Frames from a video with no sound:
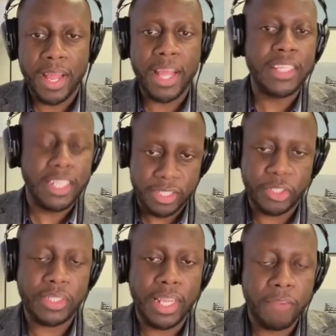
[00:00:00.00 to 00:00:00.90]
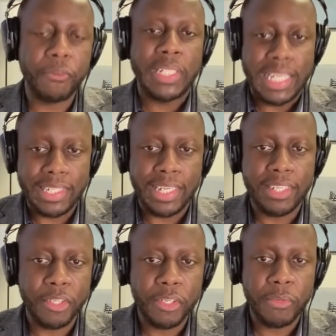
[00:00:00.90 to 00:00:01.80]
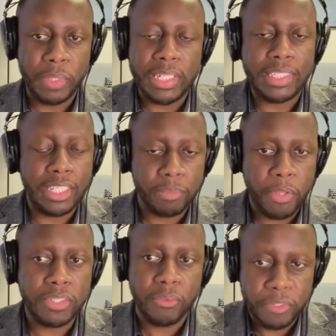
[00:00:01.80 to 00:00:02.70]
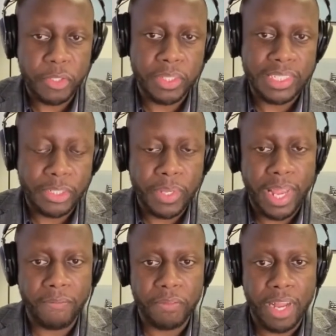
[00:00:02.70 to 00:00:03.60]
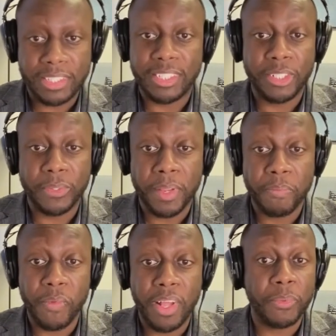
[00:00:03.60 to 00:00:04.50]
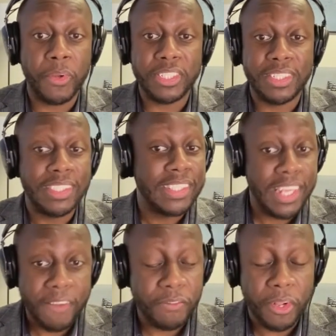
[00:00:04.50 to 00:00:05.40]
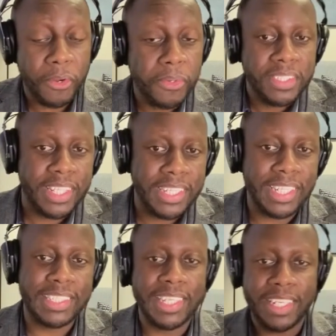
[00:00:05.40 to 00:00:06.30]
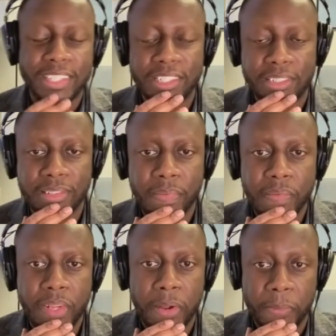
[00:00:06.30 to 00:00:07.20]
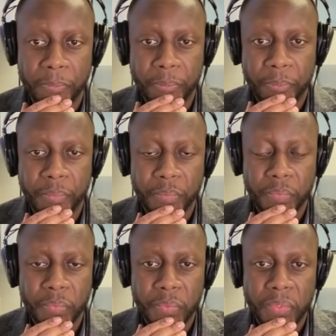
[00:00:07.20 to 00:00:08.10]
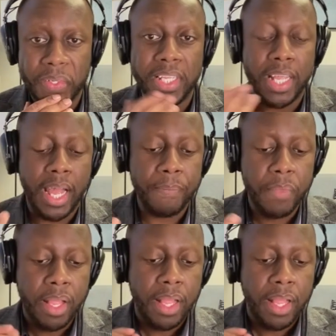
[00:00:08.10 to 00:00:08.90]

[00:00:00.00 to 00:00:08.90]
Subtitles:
And then, as you say, if you need it within 6 months, obviously you can still have access to it. Otherwise, if not, then that's it. You can just go. Um,